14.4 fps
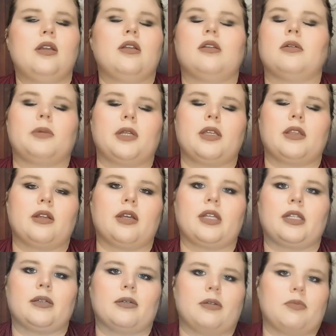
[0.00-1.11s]
nobody that I
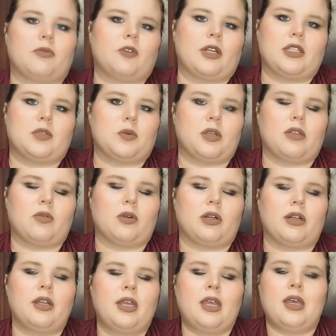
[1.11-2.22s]
am friends with or
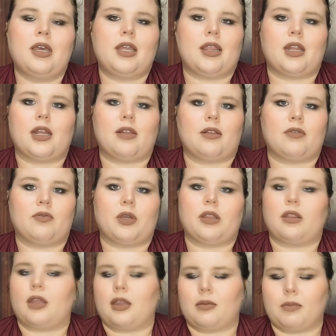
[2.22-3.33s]
that I live with,
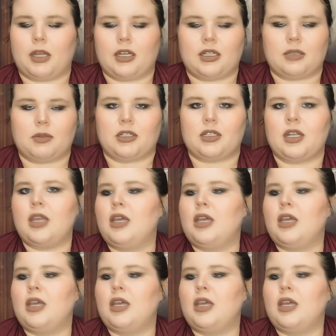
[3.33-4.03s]
like my husband,